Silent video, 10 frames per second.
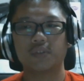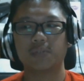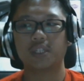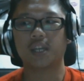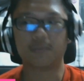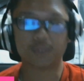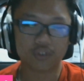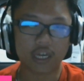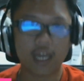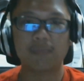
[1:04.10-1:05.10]
me. I'm
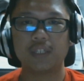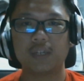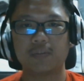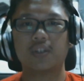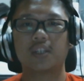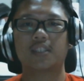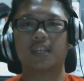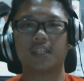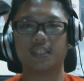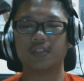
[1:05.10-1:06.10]
so happy, I'm so
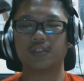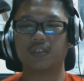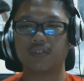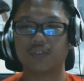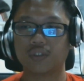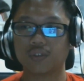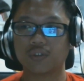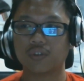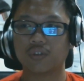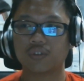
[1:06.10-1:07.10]
excited, you know,
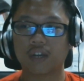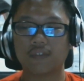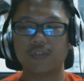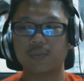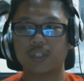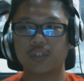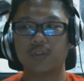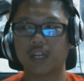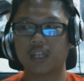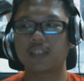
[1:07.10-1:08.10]
to travel with
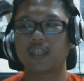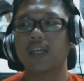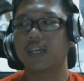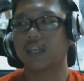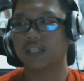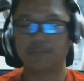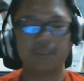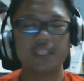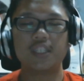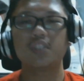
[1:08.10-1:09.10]
you guys. It's
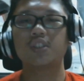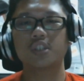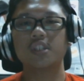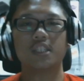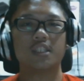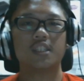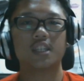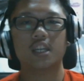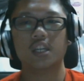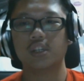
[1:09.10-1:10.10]
been such a journey,
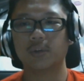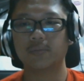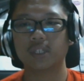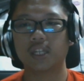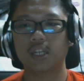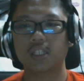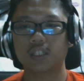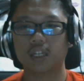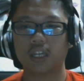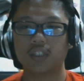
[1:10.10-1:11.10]
you know what I mean? Like,
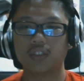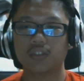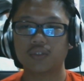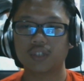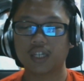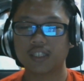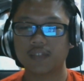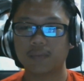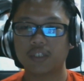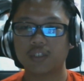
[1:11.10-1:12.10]
and you guys
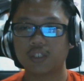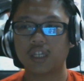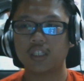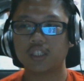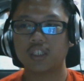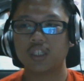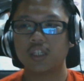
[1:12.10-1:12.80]
have been such,